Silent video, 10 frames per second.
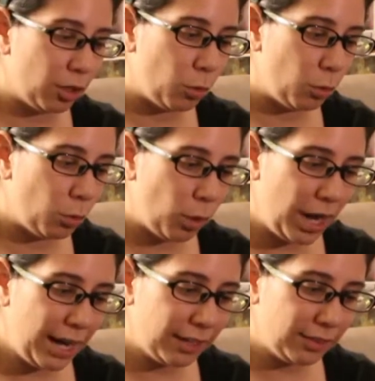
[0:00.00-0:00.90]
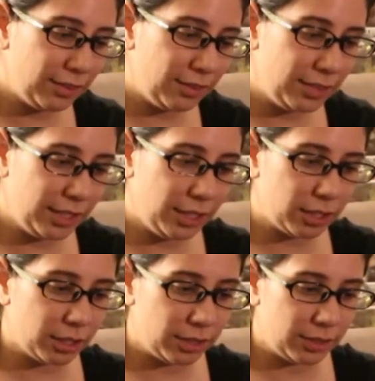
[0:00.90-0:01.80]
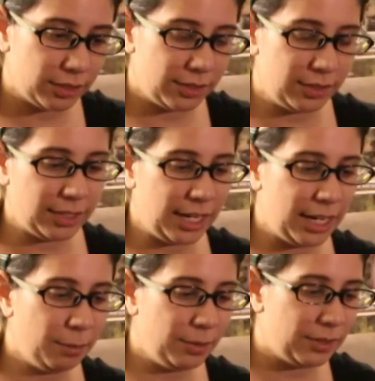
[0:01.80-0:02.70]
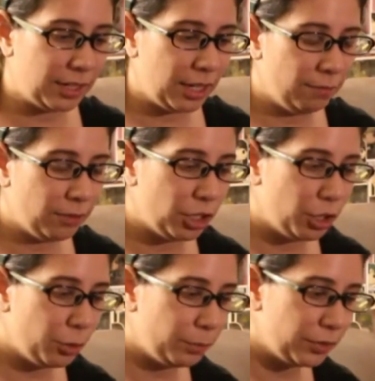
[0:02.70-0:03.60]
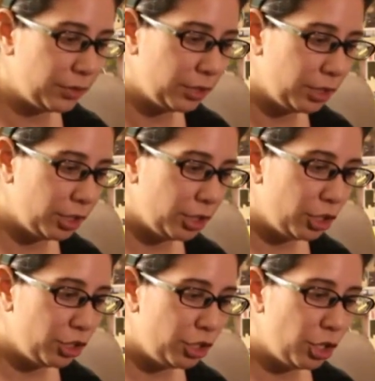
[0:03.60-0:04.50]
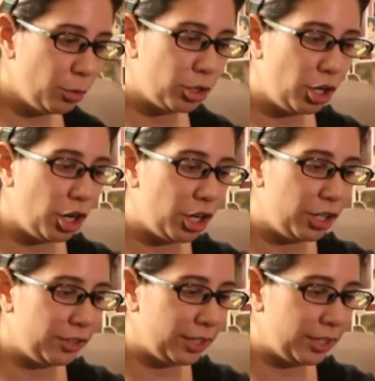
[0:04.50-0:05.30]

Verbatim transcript: a wax stick, stamps, envelopes, note cards,